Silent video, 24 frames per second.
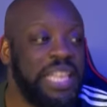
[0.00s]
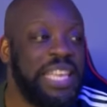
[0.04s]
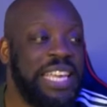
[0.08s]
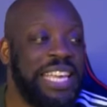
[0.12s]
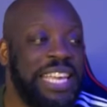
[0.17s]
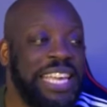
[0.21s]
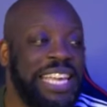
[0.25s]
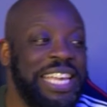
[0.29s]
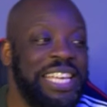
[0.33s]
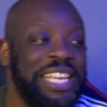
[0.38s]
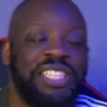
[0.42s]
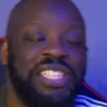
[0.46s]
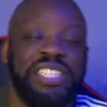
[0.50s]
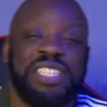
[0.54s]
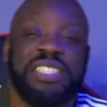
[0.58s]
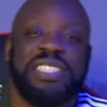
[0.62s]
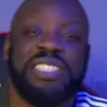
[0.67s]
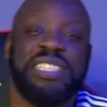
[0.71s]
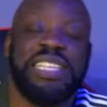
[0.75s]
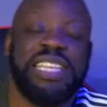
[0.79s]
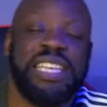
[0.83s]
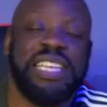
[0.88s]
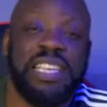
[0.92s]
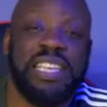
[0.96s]
He just
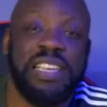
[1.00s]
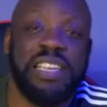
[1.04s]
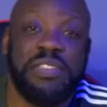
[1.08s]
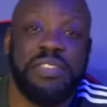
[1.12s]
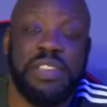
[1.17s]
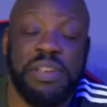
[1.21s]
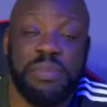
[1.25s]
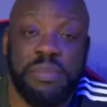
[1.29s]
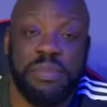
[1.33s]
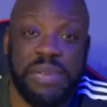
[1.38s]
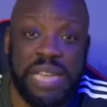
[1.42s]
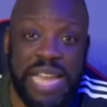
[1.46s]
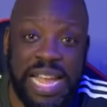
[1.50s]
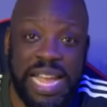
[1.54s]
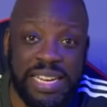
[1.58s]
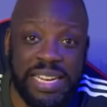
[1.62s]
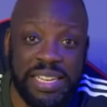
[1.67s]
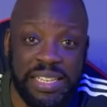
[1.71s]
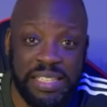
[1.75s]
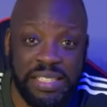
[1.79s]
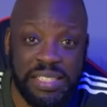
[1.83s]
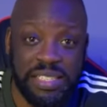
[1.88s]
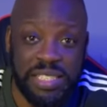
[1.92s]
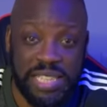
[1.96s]
said, give him
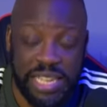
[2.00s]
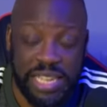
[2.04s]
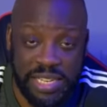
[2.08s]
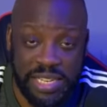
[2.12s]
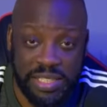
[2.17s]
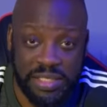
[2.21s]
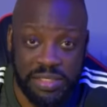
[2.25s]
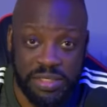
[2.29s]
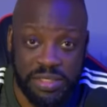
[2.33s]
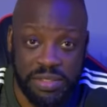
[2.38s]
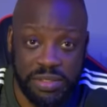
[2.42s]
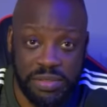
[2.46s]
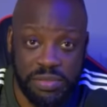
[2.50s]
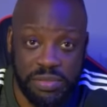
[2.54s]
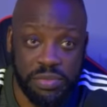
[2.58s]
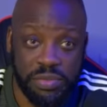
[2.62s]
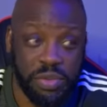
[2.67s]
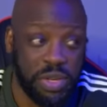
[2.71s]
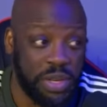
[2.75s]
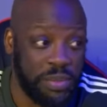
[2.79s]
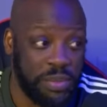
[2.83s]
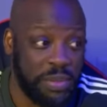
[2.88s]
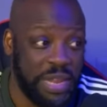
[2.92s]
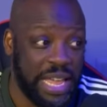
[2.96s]
90 seconds
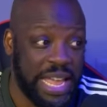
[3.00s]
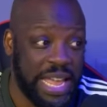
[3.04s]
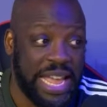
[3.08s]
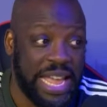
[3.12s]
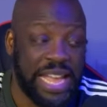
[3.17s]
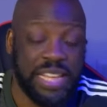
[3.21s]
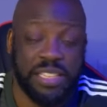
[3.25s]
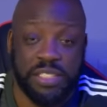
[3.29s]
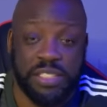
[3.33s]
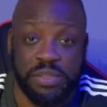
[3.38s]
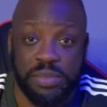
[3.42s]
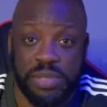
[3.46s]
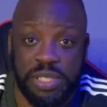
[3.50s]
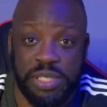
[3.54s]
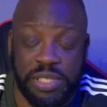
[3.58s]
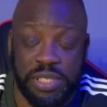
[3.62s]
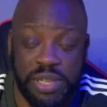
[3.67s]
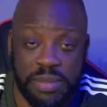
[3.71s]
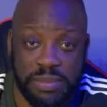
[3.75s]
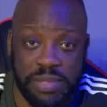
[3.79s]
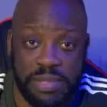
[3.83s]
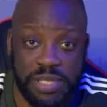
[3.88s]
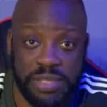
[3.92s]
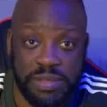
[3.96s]
for him to ask me
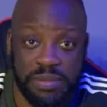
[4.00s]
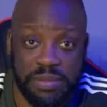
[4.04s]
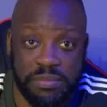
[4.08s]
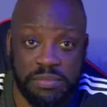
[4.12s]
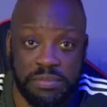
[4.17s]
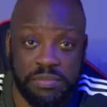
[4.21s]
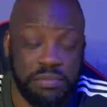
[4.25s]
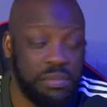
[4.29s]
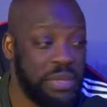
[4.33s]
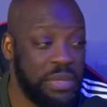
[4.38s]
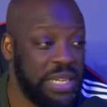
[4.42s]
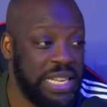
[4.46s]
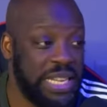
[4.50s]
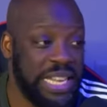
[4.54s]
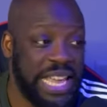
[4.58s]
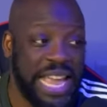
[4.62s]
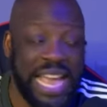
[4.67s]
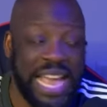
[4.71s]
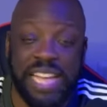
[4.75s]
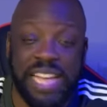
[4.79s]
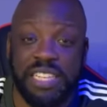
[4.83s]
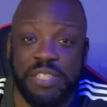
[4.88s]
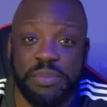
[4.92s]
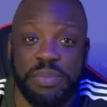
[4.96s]
something. He
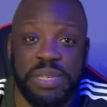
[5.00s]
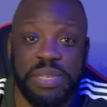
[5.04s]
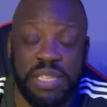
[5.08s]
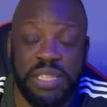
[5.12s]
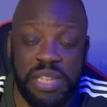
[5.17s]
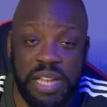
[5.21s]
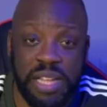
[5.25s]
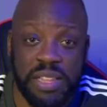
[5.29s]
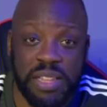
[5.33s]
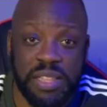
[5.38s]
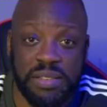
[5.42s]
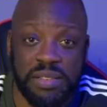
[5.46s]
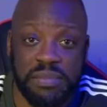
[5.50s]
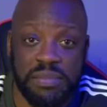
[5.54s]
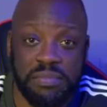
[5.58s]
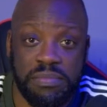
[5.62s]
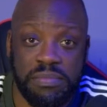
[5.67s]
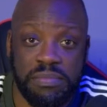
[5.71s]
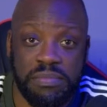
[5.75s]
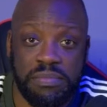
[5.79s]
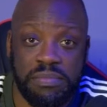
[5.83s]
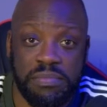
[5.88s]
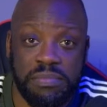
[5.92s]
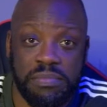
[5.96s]
asked me nothing.
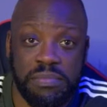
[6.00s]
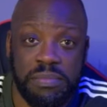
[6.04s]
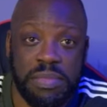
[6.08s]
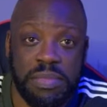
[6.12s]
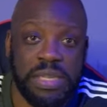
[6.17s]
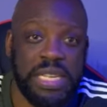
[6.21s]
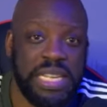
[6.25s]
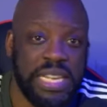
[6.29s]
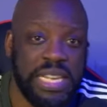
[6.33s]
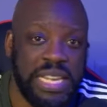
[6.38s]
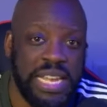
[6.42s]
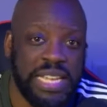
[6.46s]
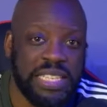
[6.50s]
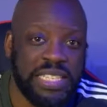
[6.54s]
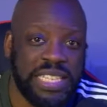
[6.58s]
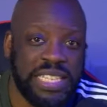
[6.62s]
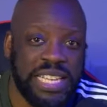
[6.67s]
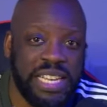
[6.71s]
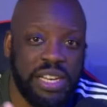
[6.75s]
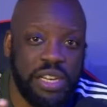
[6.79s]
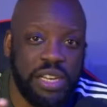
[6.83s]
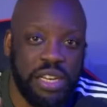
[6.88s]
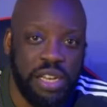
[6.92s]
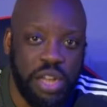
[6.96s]
He
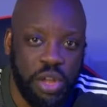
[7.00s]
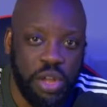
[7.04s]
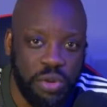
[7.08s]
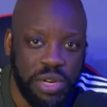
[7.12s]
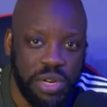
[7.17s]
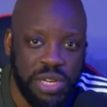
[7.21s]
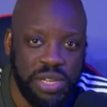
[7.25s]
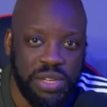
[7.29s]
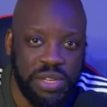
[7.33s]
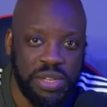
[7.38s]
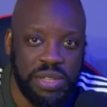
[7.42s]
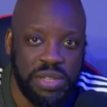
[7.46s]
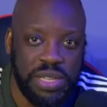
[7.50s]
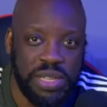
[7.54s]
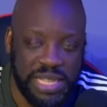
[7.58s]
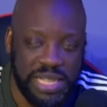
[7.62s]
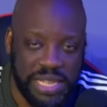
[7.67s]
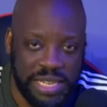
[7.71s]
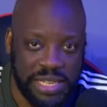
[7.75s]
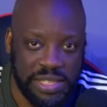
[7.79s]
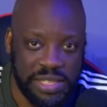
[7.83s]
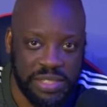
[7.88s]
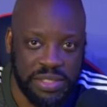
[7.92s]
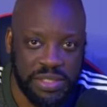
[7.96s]
said loaded. Things. I
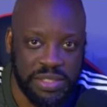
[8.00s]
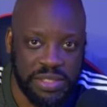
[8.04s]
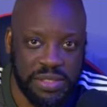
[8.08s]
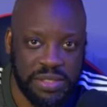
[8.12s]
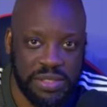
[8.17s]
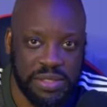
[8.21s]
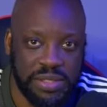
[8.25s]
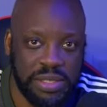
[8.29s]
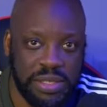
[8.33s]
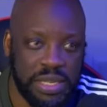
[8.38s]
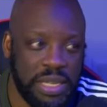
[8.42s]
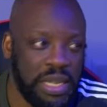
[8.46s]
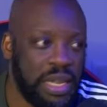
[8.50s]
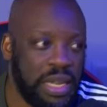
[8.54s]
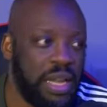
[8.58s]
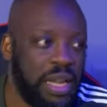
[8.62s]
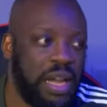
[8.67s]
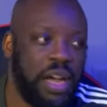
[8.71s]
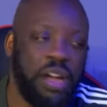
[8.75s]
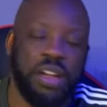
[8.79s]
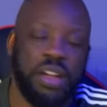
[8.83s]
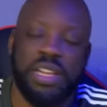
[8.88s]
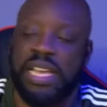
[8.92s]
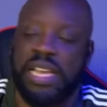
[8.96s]
didn't say I was going to ask
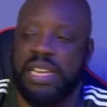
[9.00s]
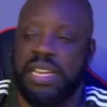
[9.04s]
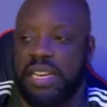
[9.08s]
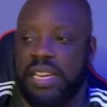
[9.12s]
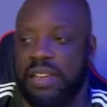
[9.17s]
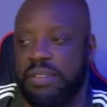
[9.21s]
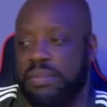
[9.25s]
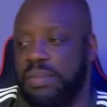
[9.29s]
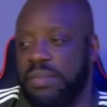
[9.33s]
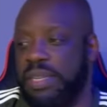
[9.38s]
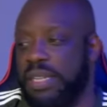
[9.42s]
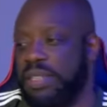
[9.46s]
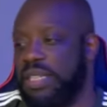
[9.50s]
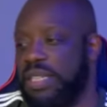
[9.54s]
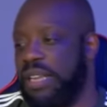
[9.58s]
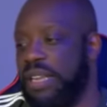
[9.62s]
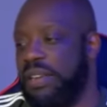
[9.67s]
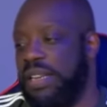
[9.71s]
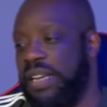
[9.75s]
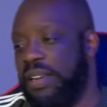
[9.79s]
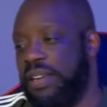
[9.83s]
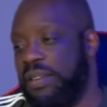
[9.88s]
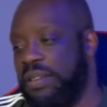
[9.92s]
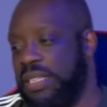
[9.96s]
you okay, anything. okay, I
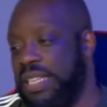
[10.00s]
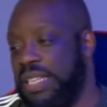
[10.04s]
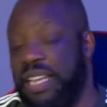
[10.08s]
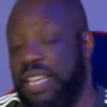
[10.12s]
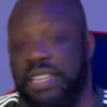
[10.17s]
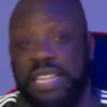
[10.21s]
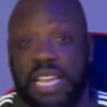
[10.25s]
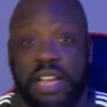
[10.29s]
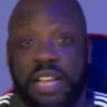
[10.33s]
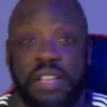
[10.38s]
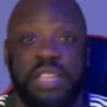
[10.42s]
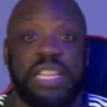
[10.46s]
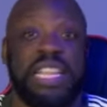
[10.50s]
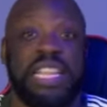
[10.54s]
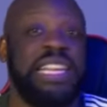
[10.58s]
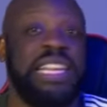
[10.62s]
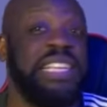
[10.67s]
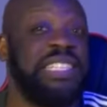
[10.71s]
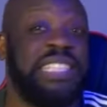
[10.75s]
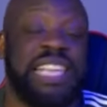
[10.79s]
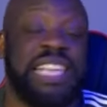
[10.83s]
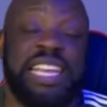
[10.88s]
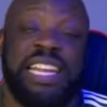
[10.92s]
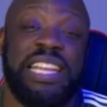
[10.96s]
said give me you 90 then seconds. Then he
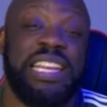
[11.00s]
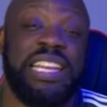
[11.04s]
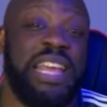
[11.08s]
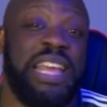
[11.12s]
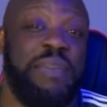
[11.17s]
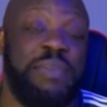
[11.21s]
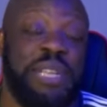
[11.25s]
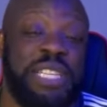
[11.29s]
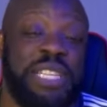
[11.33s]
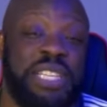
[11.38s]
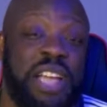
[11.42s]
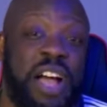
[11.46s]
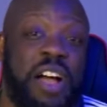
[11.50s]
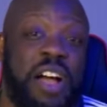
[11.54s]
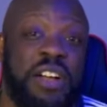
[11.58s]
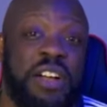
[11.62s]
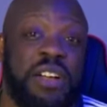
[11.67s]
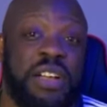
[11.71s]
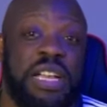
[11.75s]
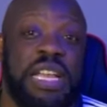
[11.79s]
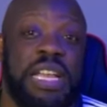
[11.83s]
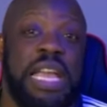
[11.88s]
said he let me talk.